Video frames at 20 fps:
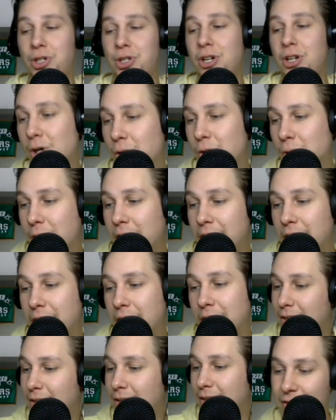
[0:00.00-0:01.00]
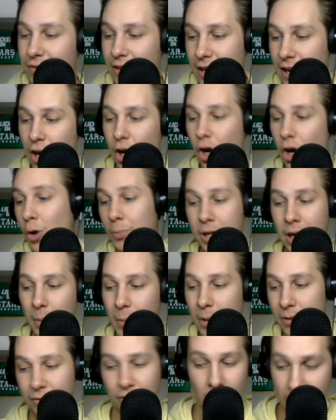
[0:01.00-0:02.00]
So it's a bit of a
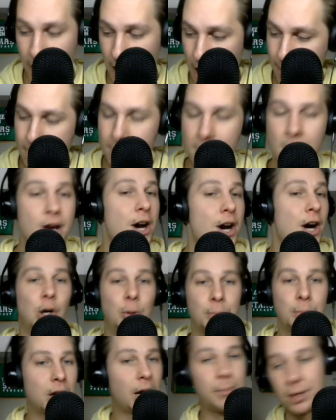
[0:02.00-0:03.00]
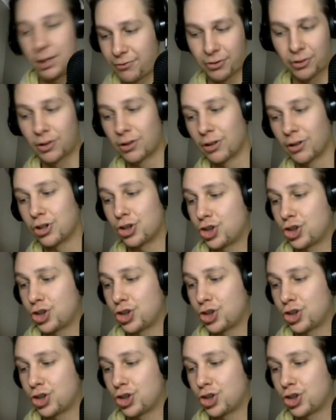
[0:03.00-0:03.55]
homecoming for him, a homecoming for